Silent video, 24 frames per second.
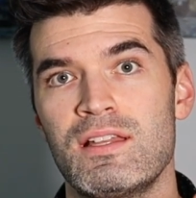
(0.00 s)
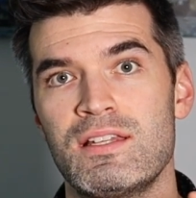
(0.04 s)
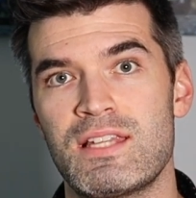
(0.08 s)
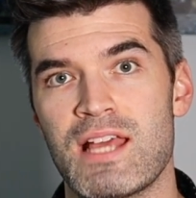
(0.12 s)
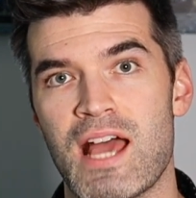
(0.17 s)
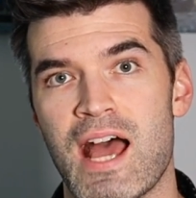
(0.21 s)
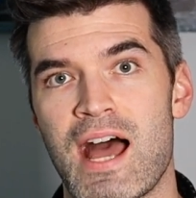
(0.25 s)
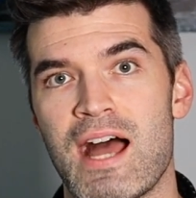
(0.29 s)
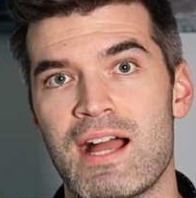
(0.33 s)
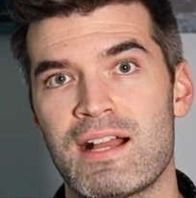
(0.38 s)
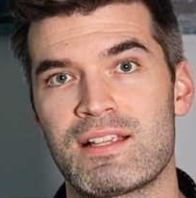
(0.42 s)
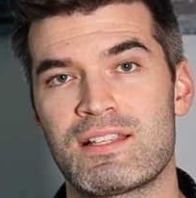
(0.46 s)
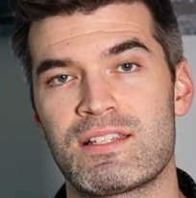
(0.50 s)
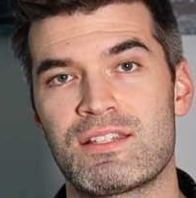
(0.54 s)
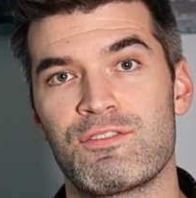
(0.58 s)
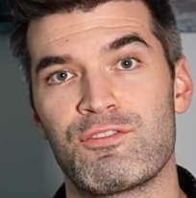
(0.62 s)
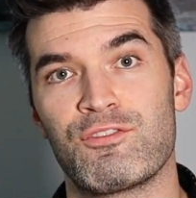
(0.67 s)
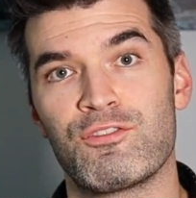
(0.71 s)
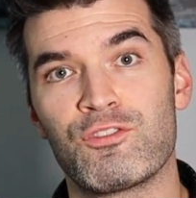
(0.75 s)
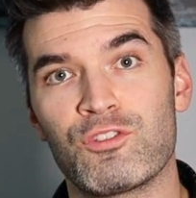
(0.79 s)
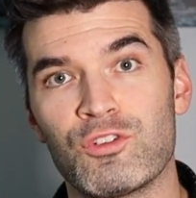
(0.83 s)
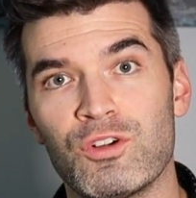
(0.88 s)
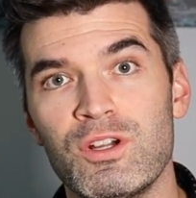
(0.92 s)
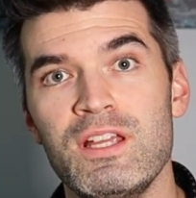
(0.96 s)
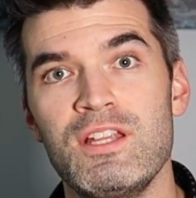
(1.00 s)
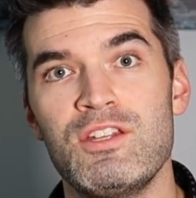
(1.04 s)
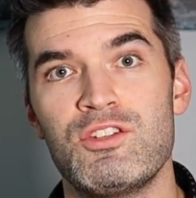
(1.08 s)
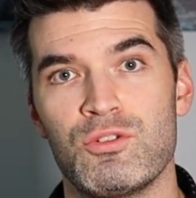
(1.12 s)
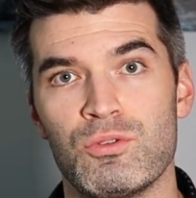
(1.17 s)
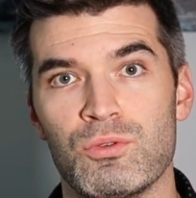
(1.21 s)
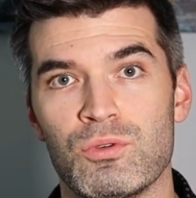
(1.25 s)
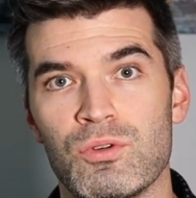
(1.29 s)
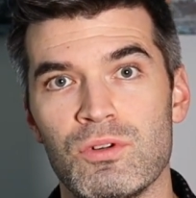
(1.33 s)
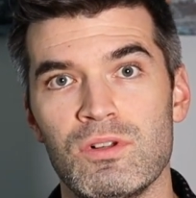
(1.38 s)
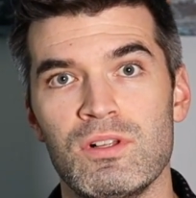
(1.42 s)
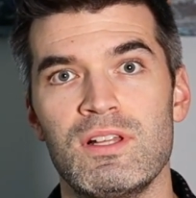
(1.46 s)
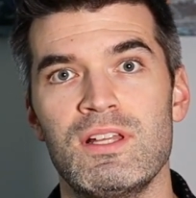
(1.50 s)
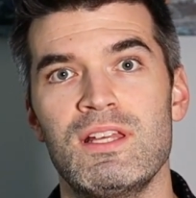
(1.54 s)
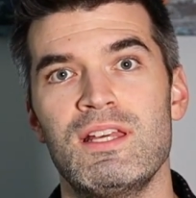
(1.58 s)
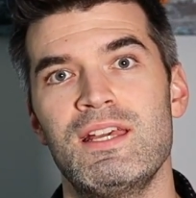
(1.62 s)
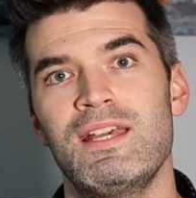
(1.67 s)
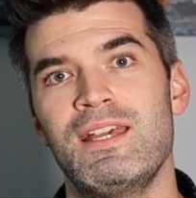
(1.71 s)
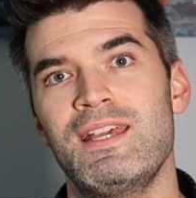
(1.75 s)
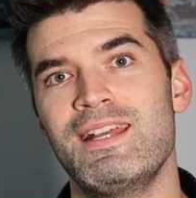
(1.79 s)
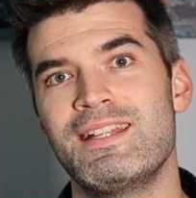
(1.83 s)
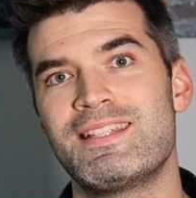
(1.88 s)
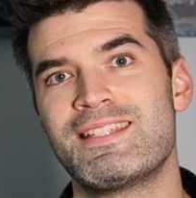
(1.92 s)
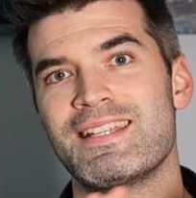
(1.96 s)
tax-free tool,
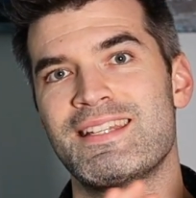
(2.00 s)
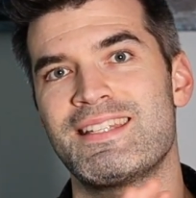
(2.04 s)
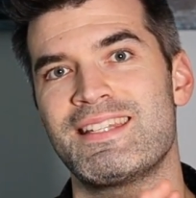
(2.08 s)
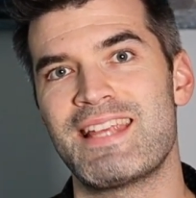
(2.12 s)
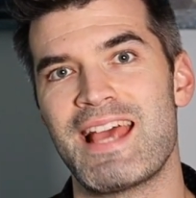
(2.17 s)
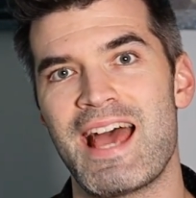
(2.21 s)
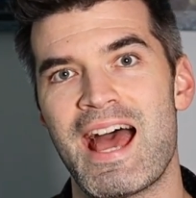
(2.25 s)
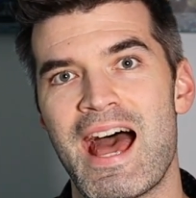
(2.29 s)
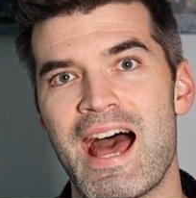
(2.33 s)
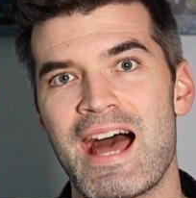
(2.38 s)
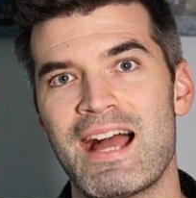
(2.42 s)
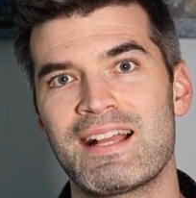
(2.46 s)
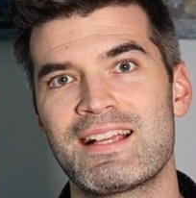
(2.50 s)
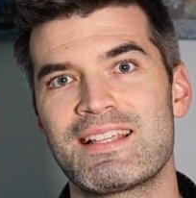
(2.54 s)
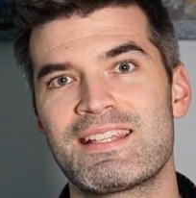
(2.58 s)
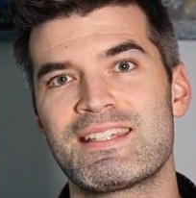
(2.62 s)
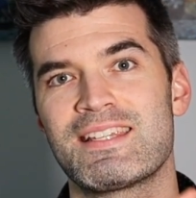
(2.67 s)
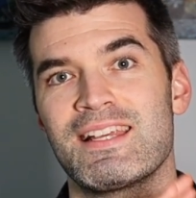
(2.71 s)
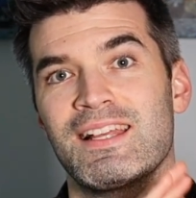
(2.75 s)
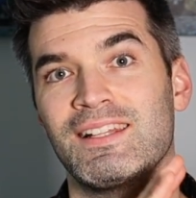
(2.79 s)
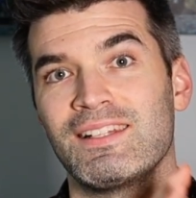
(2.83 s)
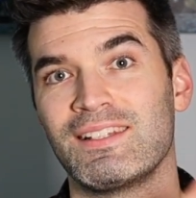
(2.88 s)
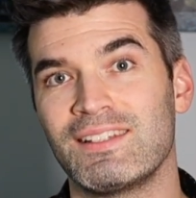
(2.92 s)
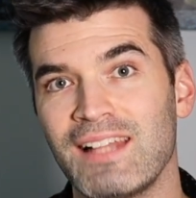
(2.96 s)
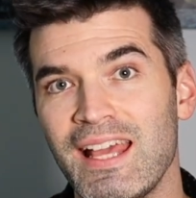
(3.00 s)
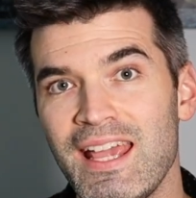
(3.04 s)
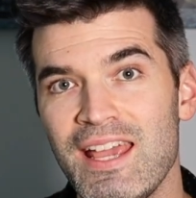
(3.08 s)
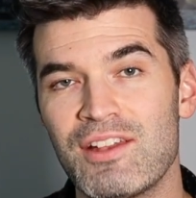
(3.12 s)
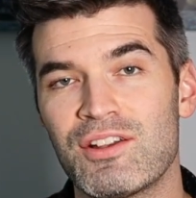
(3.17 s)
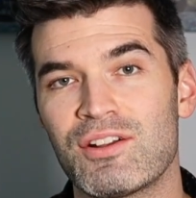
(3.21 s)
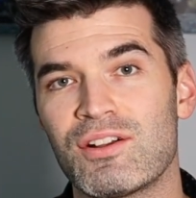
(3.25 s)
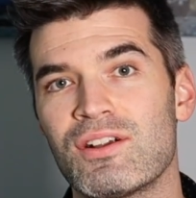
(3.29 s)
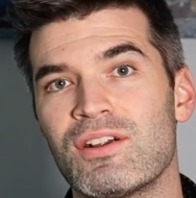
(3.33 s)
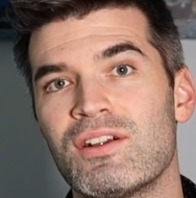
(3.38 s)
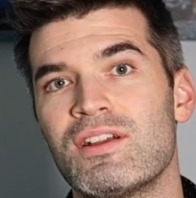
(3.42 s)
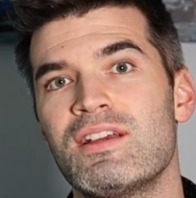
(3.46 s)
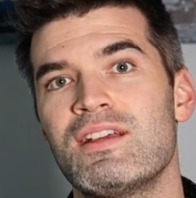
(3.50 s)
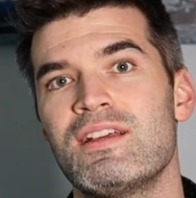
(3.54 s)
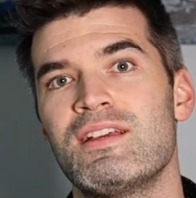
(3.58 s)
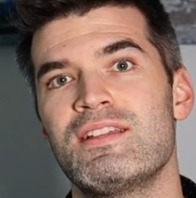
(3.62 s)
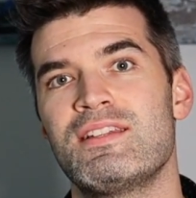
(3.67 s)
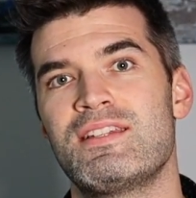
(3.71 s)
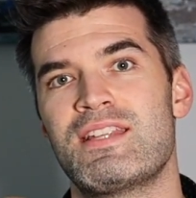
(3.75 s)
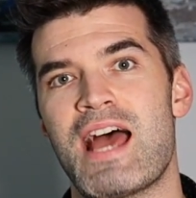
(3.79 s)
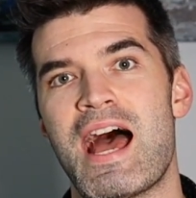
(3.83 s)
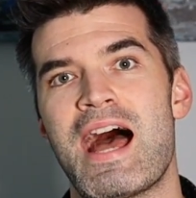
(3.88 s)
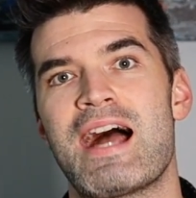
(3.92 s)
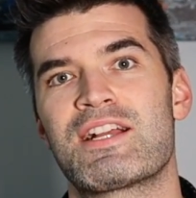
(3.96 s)
it's a tax later,
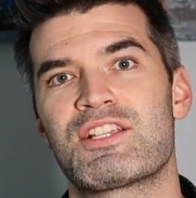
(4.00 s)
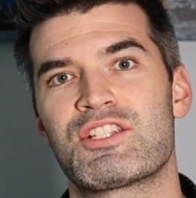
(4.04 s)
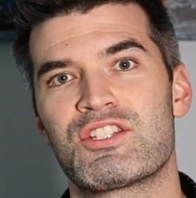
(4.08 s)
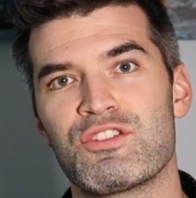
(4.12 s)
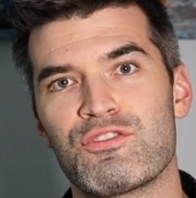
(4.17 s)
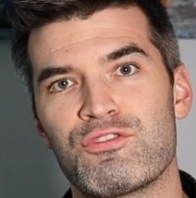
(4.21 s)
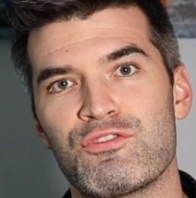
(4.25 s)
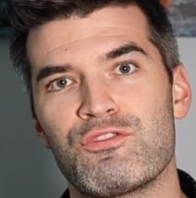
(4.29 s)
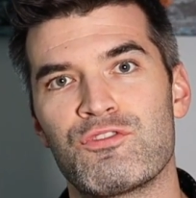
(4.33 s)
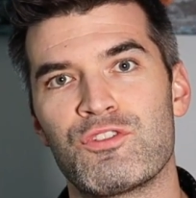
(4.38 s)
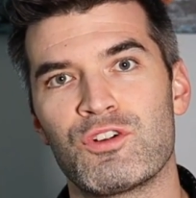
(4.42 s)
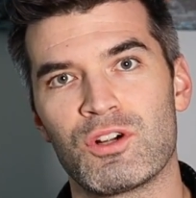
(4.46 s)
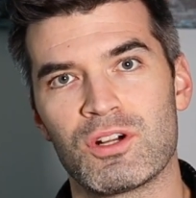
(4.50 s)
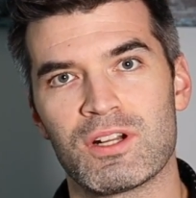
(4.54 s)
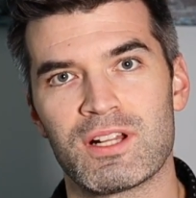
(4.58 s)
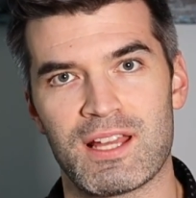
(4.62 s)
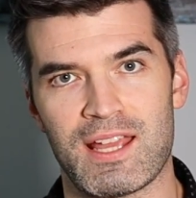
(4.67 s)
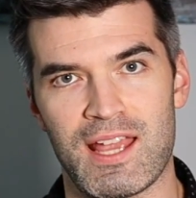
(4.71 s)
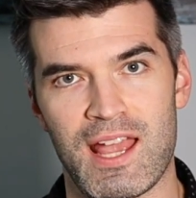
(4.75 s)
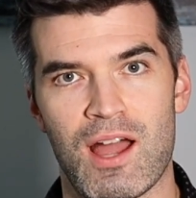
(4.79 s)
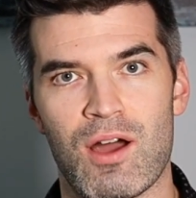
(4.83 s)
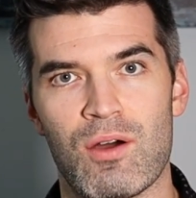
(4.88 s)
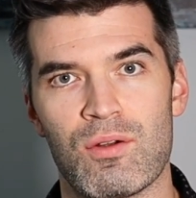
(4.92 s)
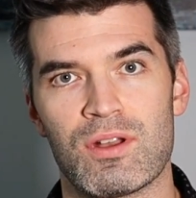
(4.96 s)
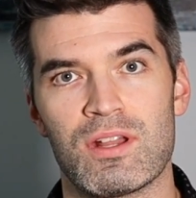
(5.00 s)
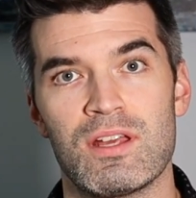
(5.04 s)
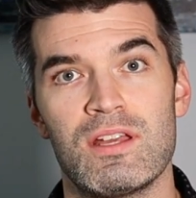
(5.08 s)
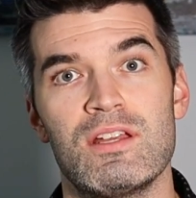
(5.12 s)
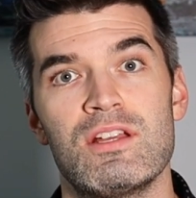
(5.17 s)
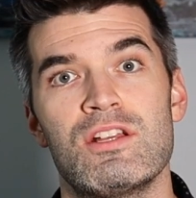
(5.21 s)
tax deferred account.